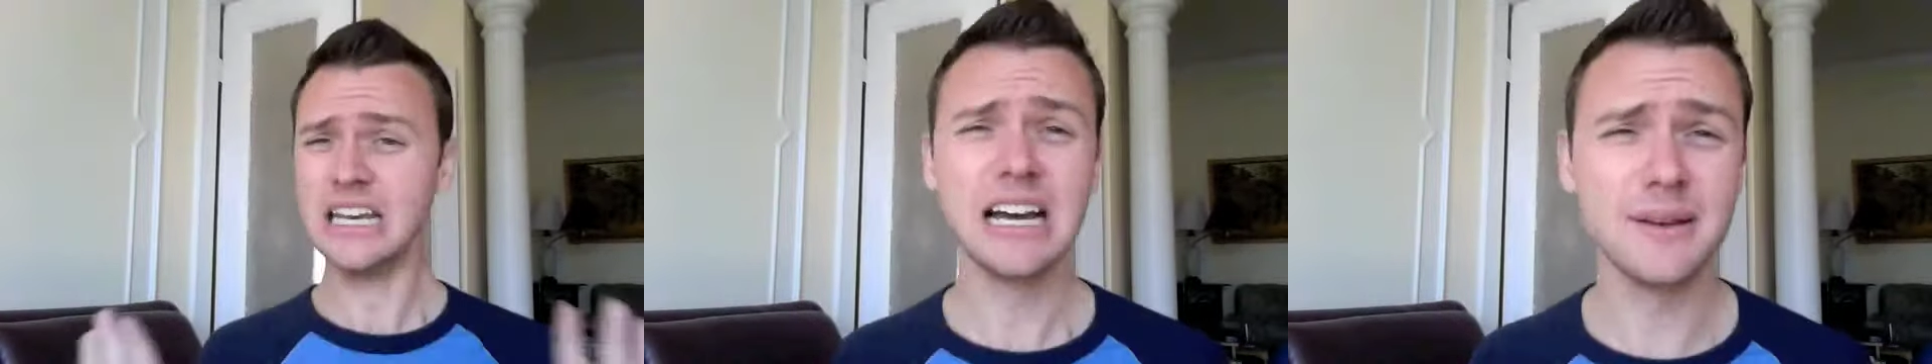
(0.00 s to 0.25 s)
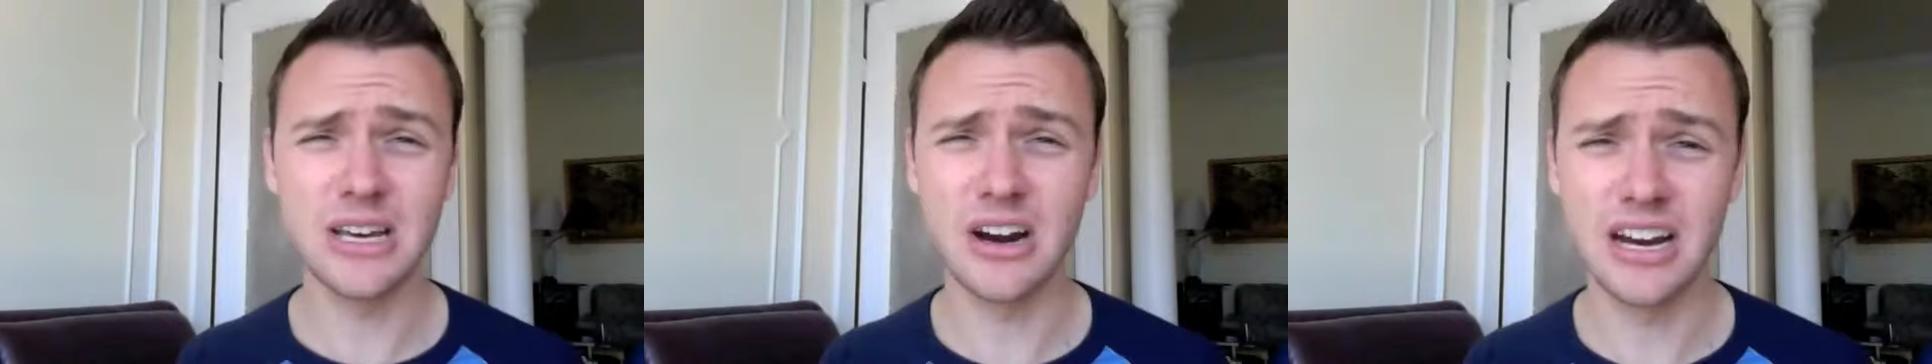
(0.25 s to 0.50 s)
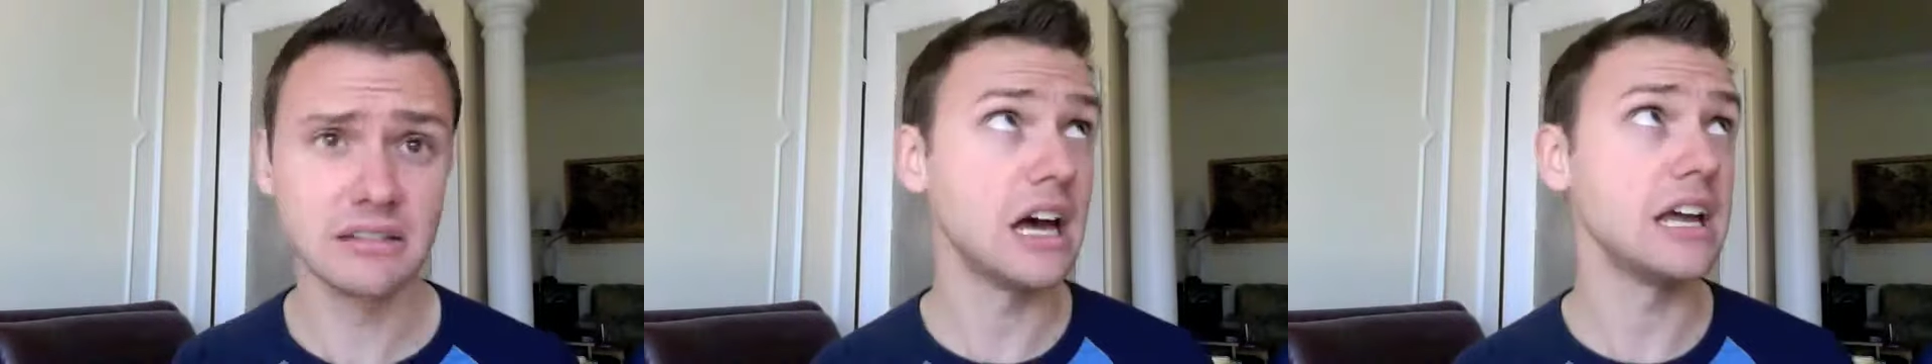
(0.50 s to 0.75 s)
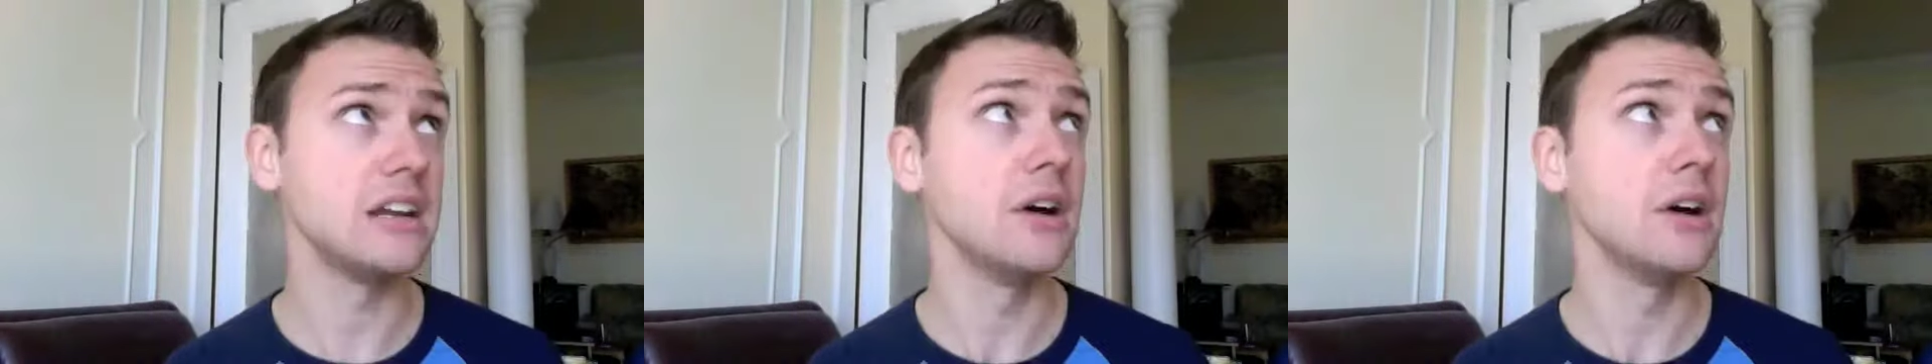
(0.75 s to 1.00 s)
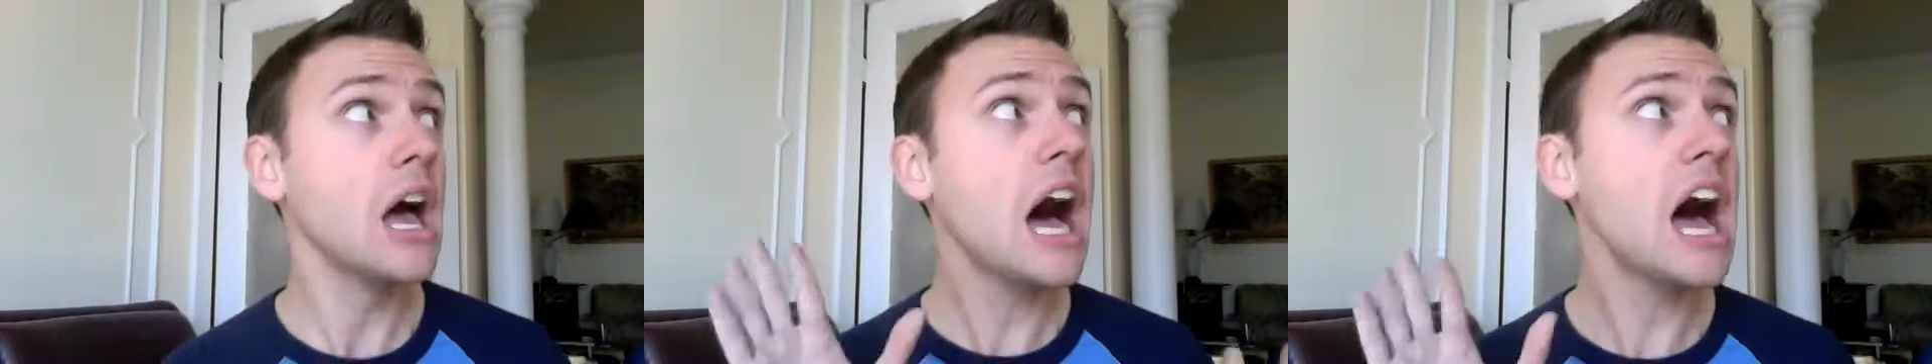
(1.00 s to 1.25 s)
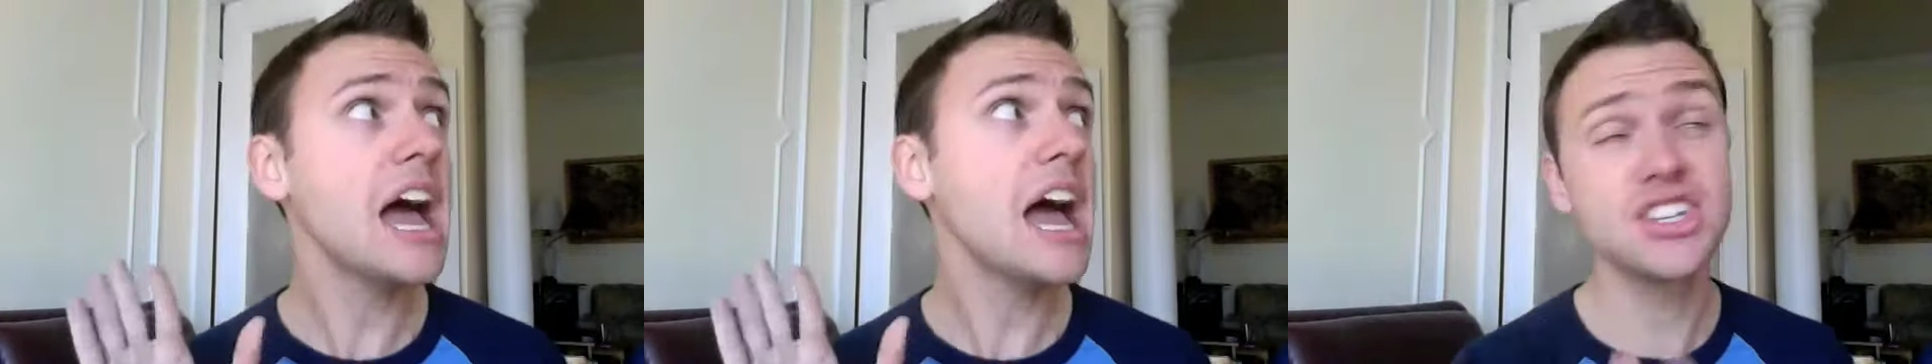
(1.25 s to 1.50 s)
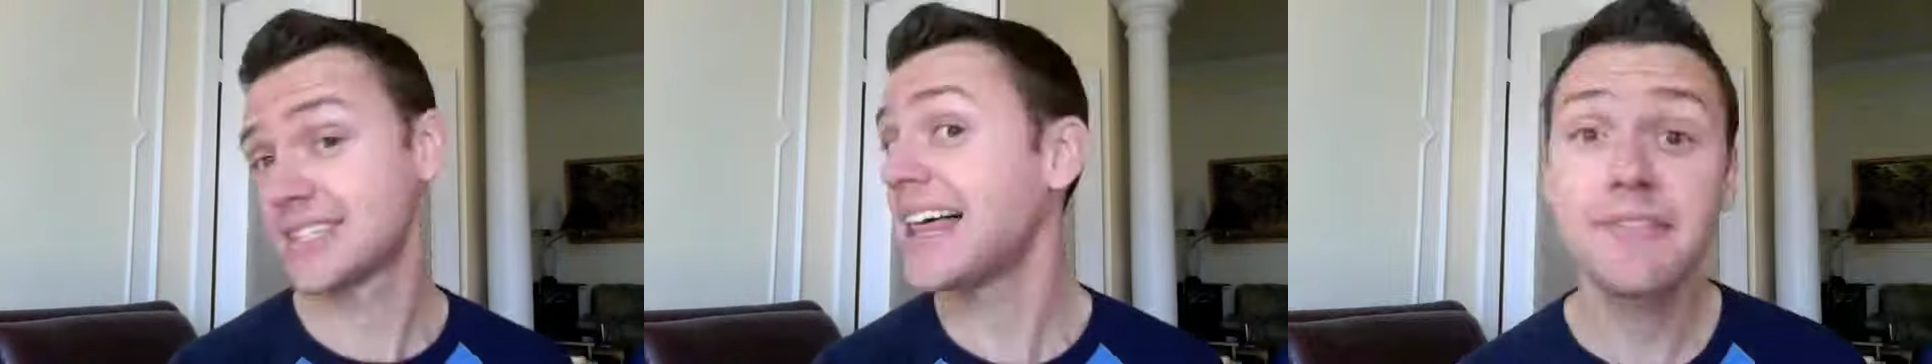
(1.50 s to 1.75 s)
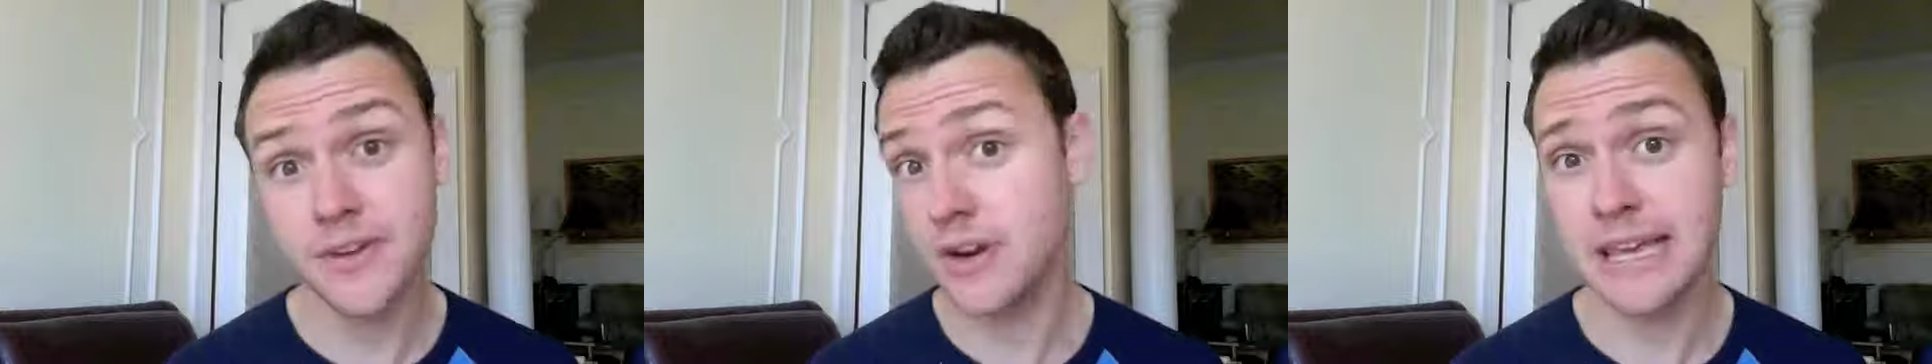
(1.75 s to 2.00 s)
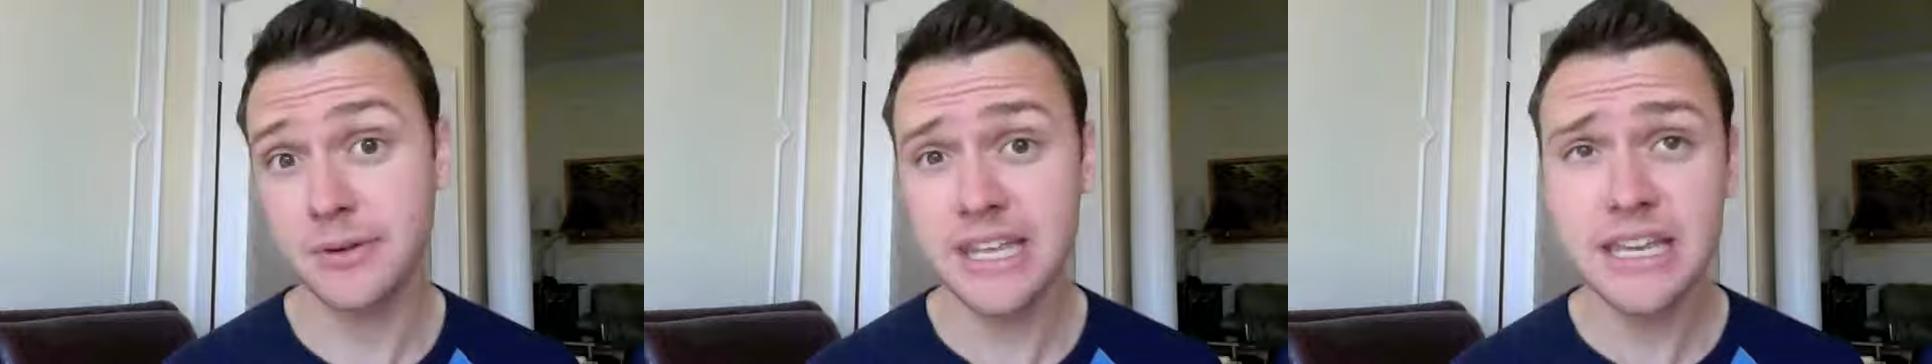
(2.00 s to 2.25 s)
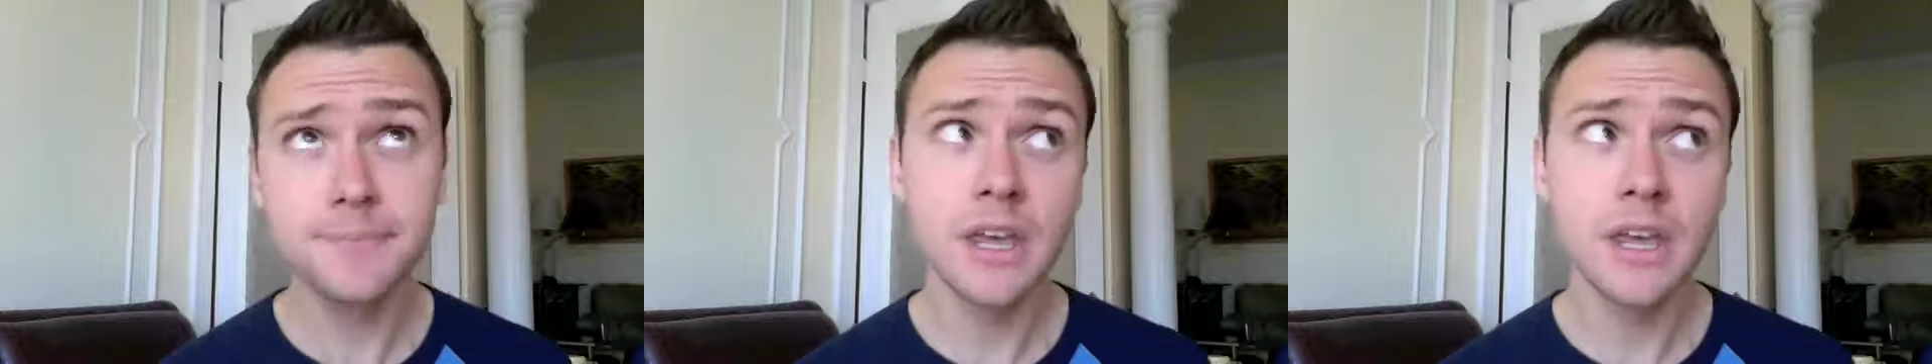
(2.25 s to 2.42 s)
I'm sorry, I know. I just laughed very loudly,